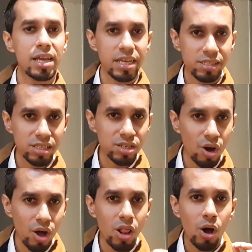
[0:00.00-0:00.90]

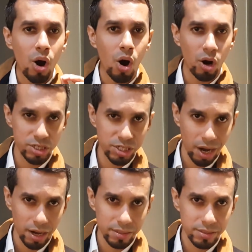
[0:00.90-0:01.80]
Install
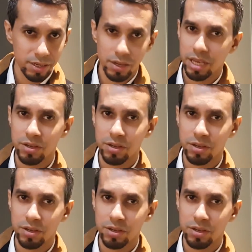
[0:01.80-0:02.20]
Hotjar. Okay,